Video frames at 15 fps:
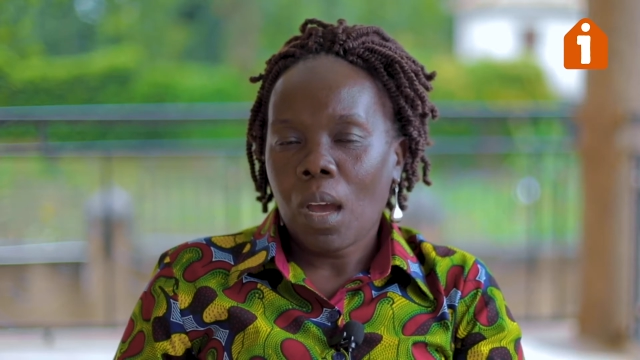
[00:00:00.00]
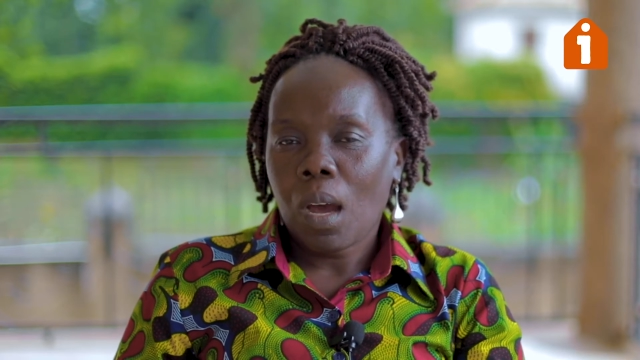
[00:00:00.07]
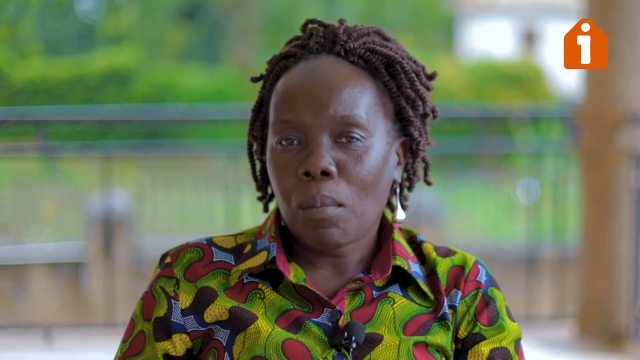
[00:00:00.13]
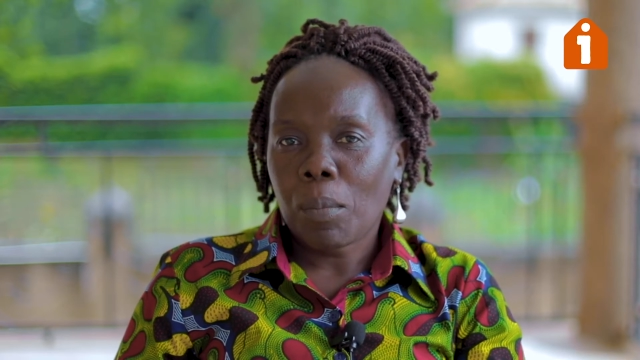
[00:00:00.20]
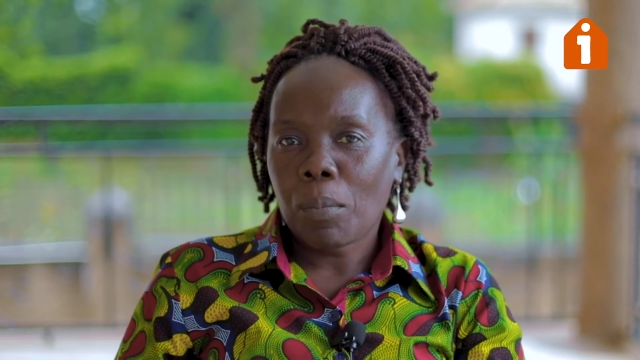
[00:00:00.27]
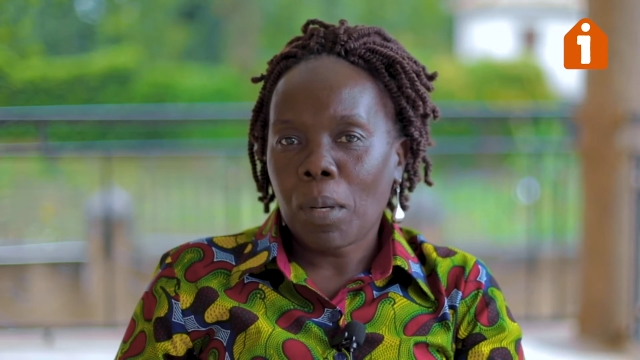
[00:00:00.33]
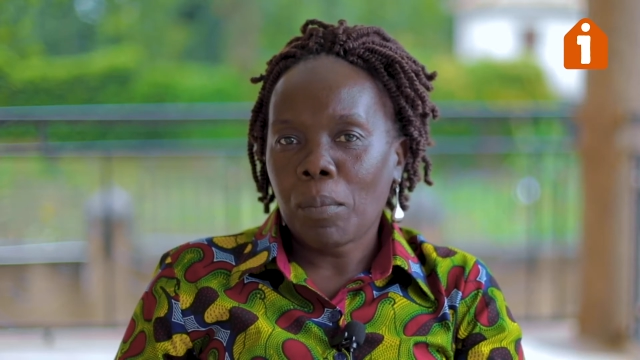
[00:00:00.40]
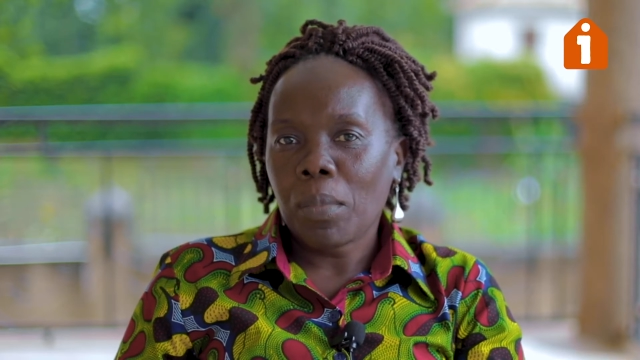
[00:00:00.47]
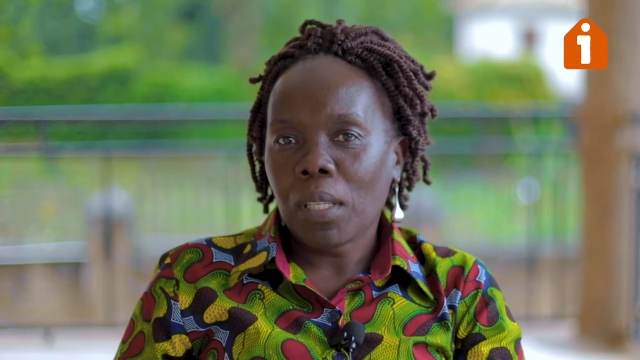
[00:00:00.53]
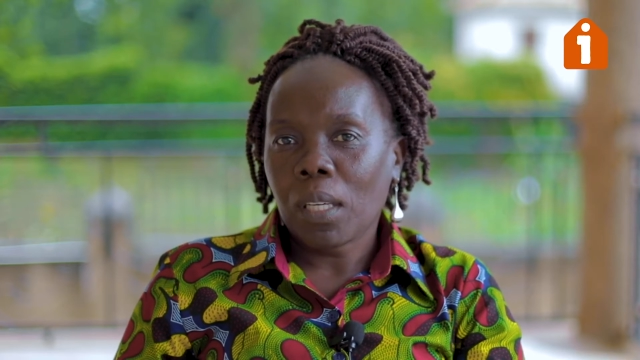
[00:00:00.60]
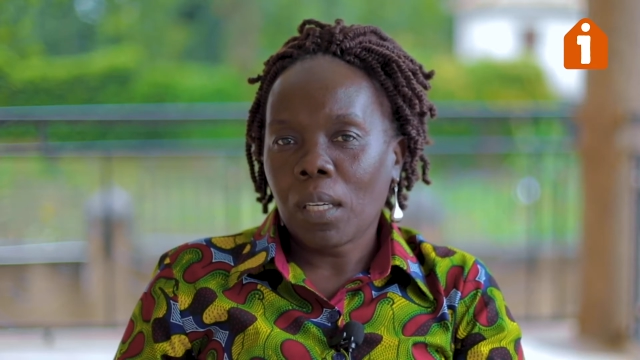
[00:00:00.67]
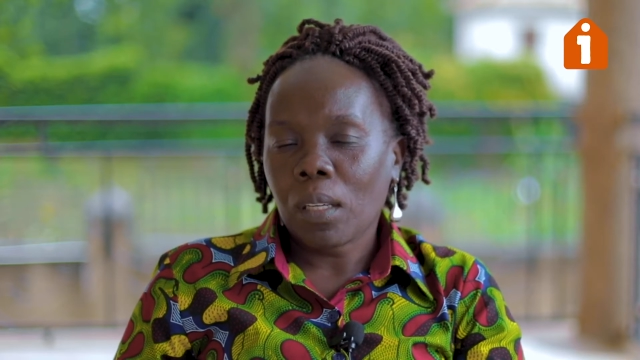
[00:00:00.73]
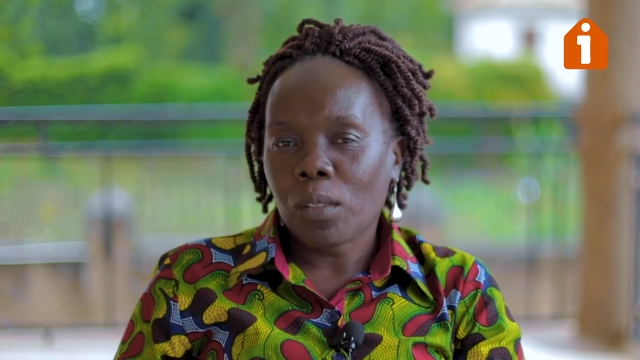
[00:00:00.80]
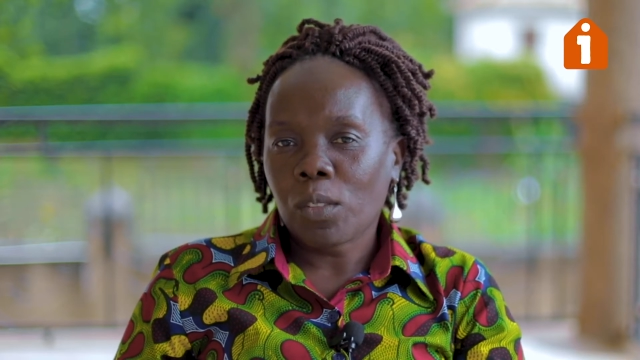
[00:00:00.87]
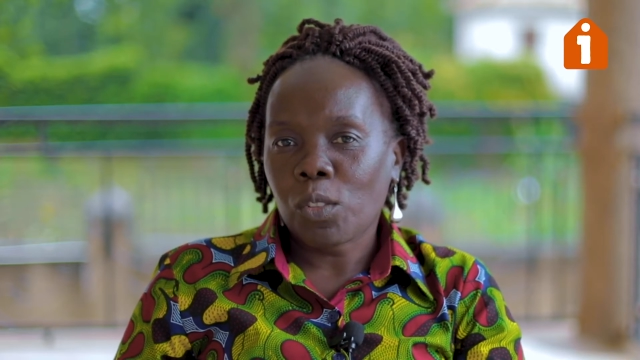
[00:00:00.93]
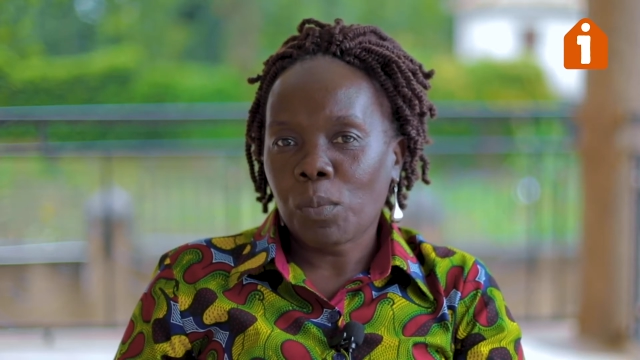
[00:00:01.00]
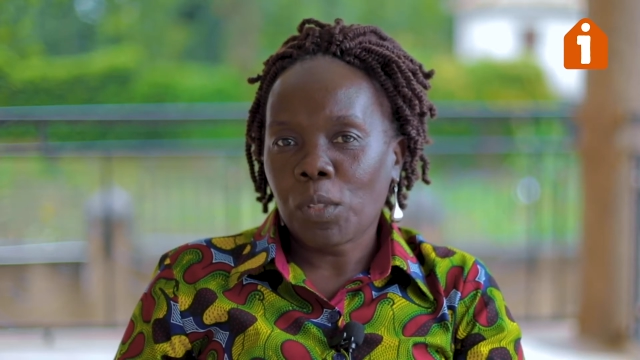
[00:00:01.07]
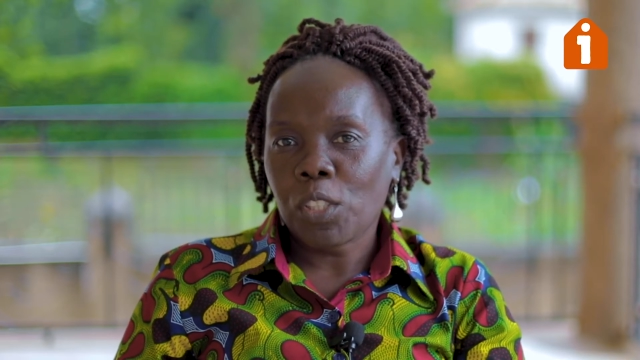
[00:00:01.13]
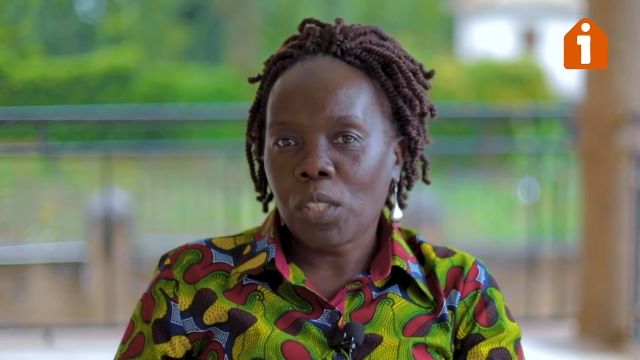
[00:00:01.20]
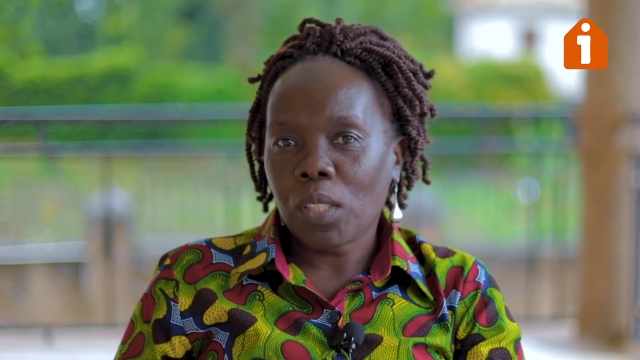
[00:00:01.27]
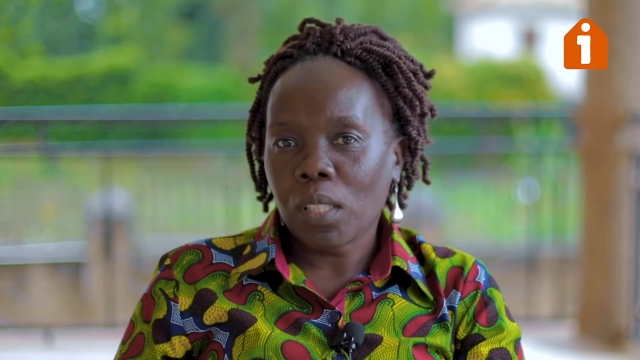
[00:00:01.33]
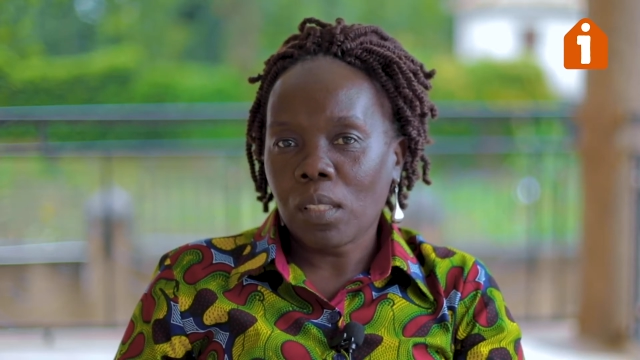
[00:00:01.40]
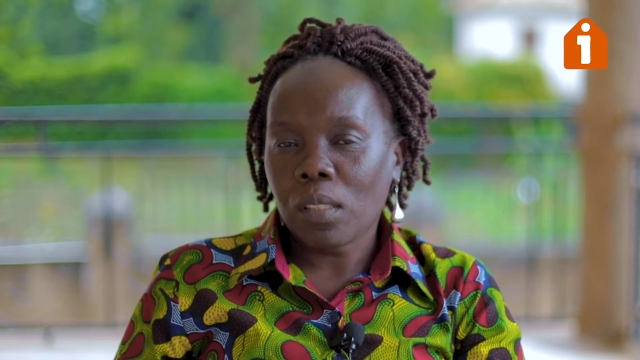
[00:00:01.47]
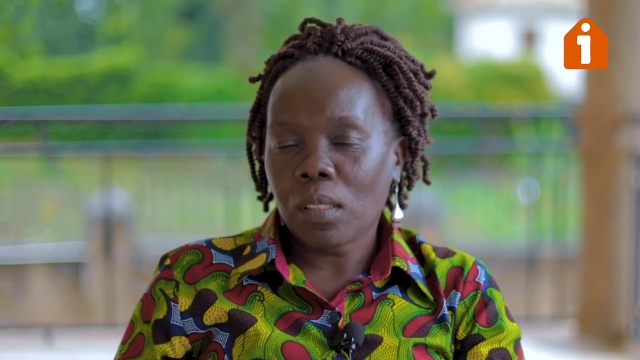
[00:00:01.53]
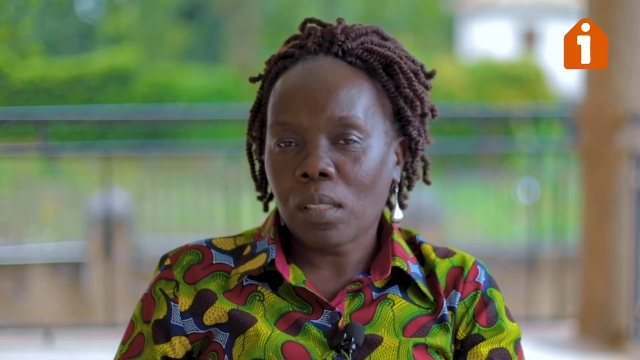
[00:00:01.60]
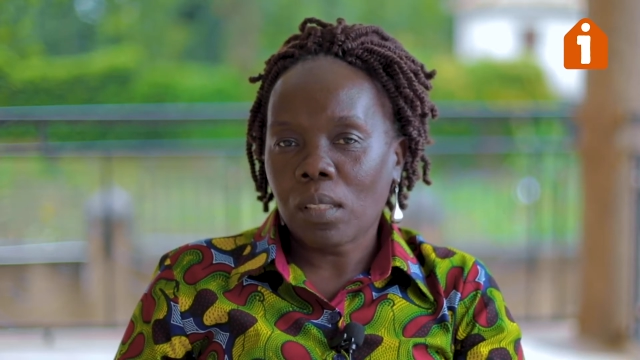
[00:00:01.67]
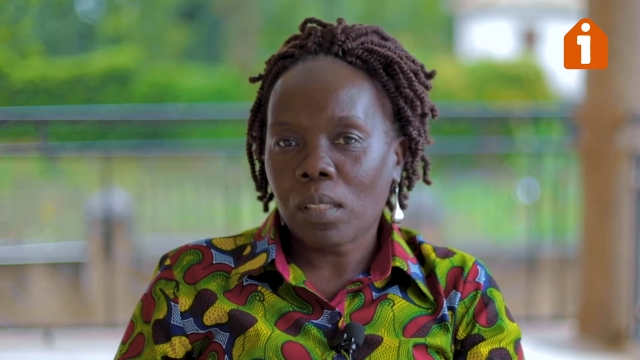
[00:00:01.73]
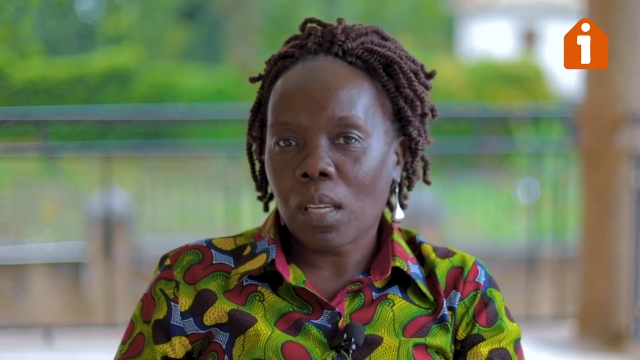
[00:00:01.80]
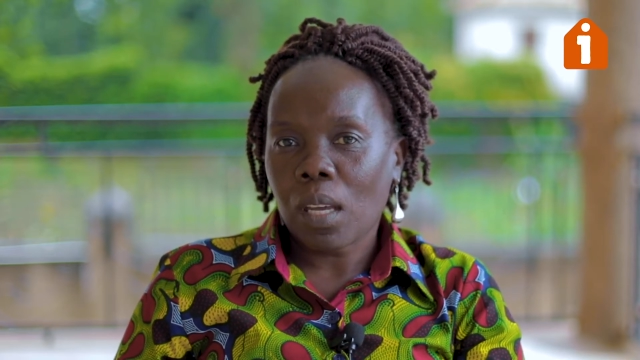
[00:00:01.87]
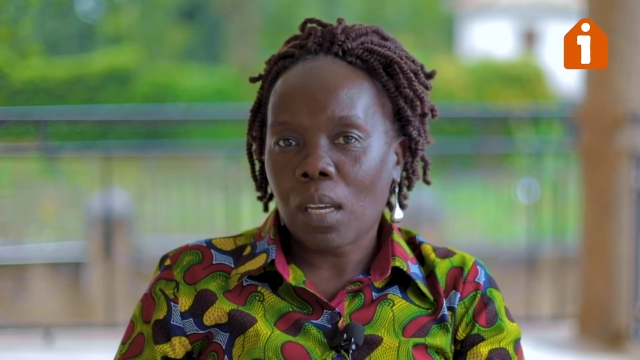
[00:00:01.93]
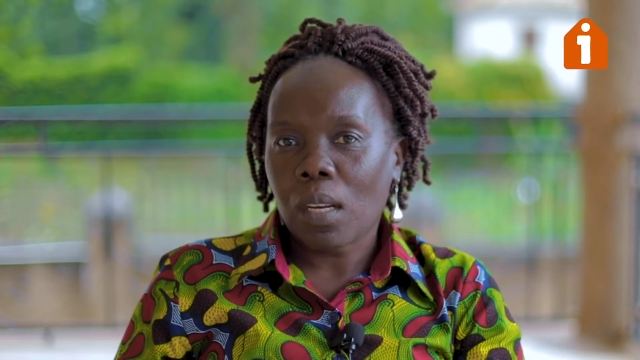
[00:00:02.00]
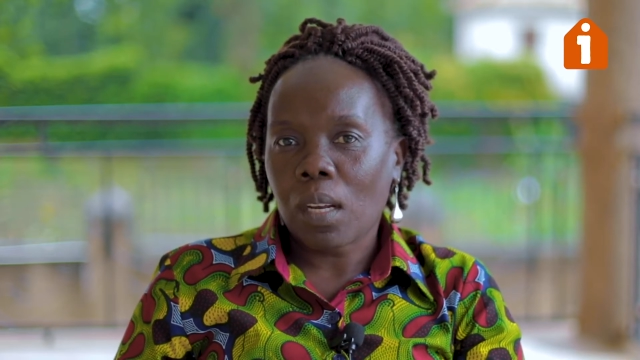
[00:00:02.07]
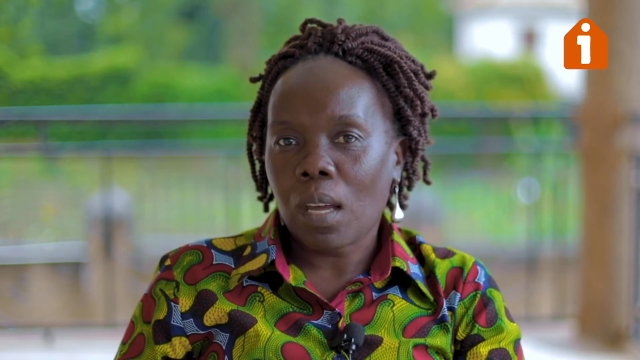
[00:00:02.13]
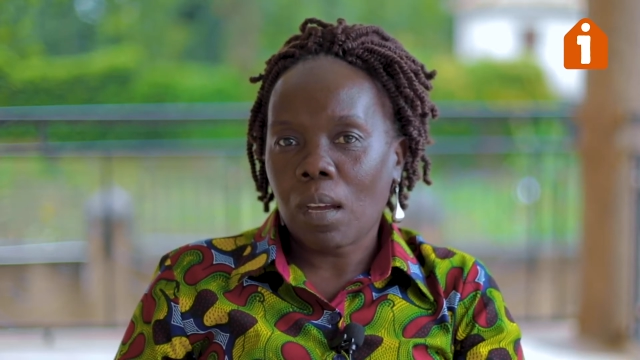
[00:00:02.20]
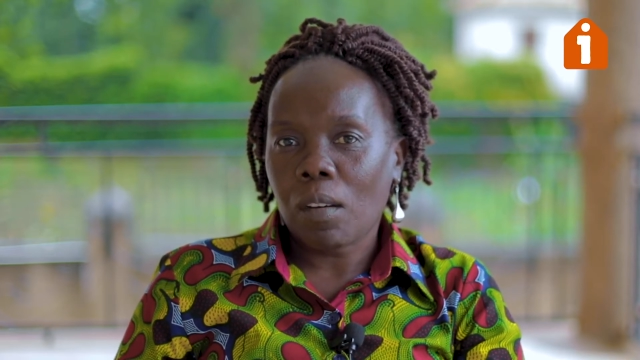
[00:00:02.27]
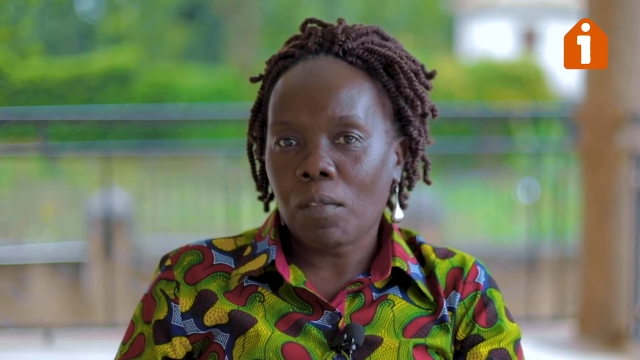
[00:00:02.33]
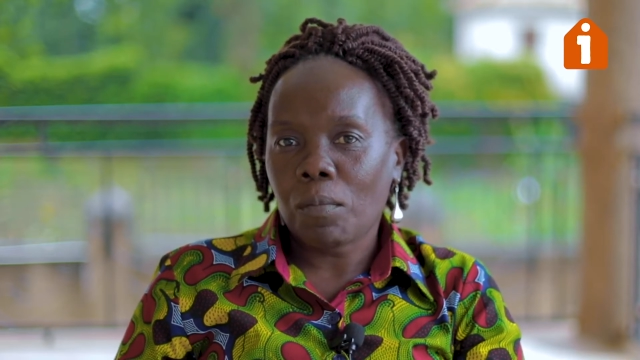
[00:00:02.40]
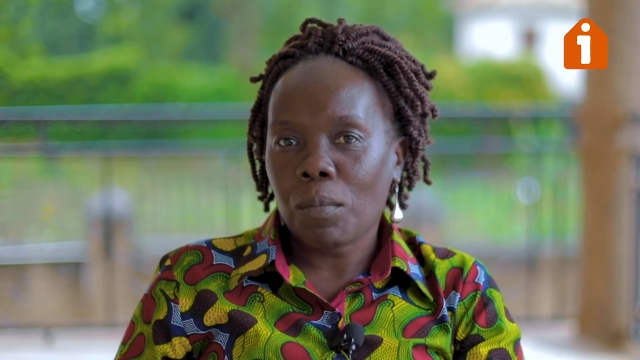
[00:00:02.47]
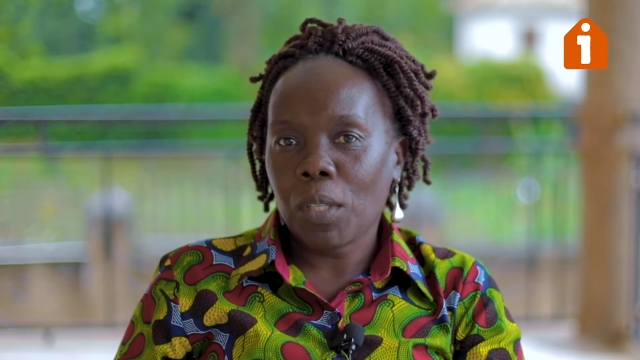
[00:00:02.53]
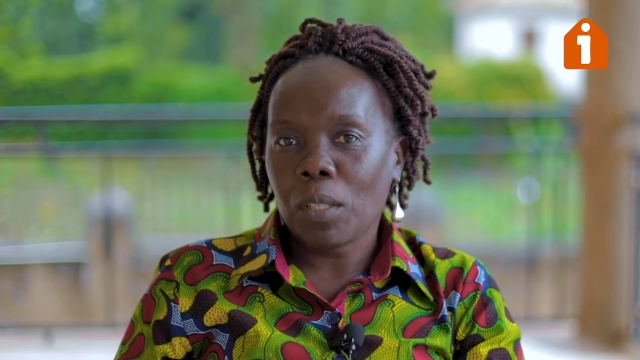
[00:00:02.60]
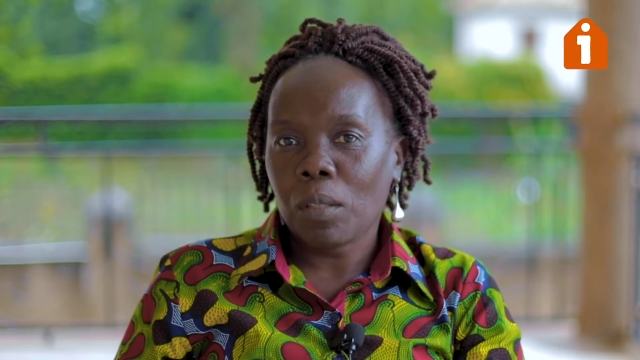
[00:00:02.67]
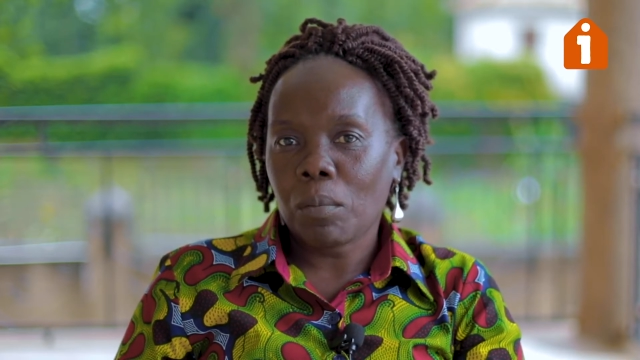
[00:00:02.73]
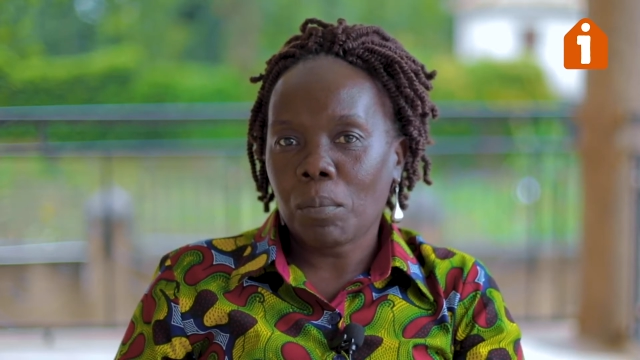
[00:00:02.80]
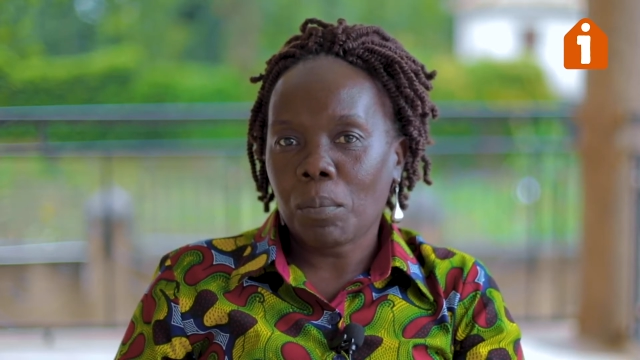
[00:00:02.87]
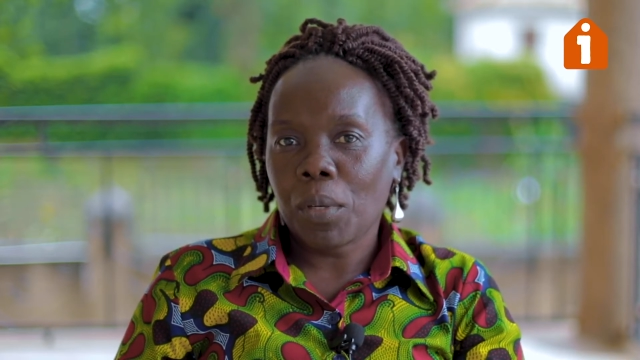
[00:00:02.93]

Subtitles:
I'm a public health specialist and have been